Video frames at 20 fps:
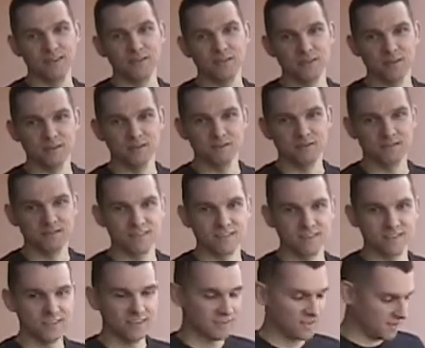hold up.
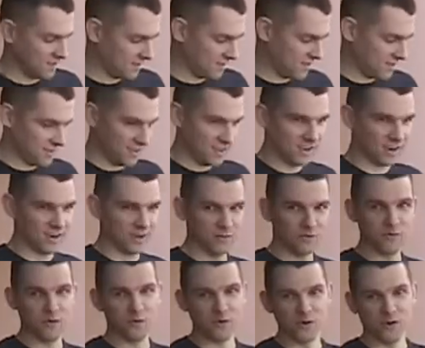I got a
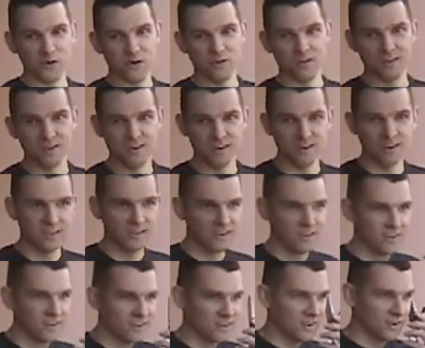phone call.
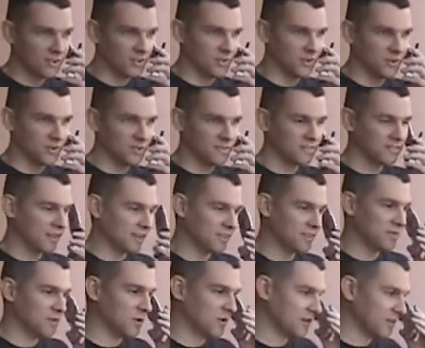Hello? Wait, you
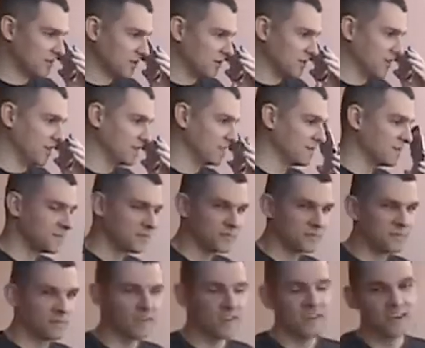know what? Hold on.
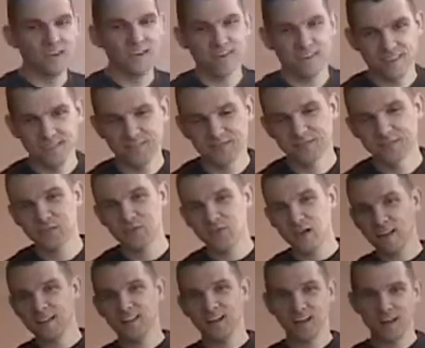The
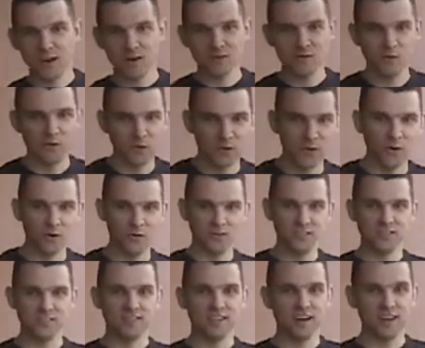fact that I got a phone call
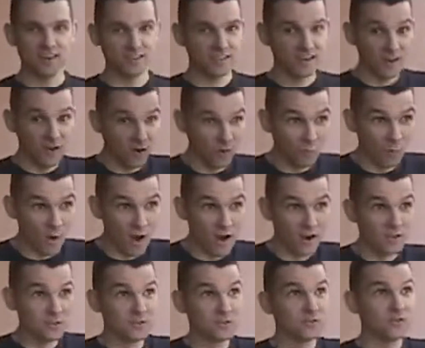just now, a
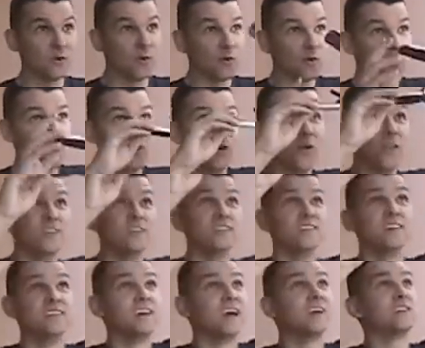wireless phone call, it